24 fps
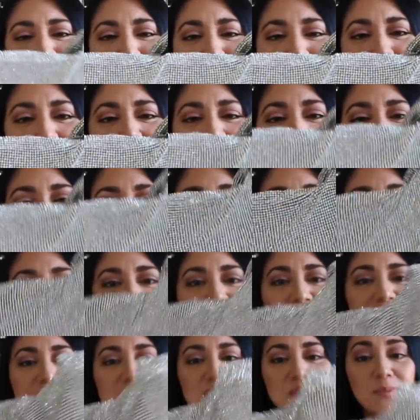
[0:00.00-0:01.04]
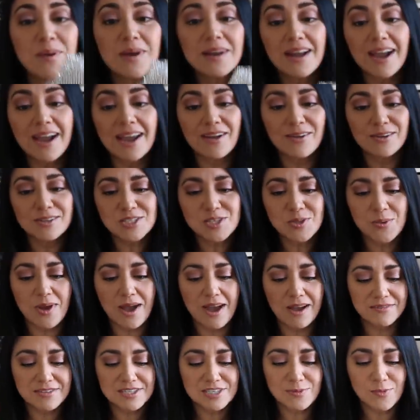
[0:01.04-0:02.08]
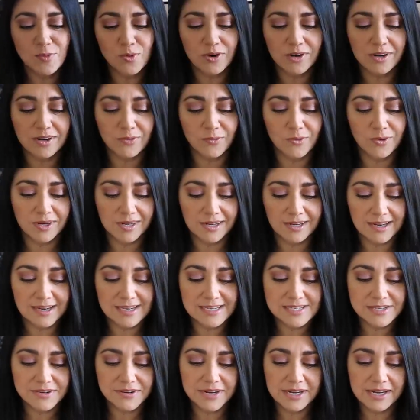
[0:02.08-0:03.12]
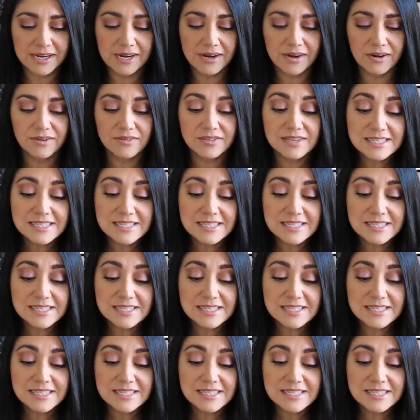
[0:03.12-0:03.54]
But uh, this one, I also have a Samorga organizer in here.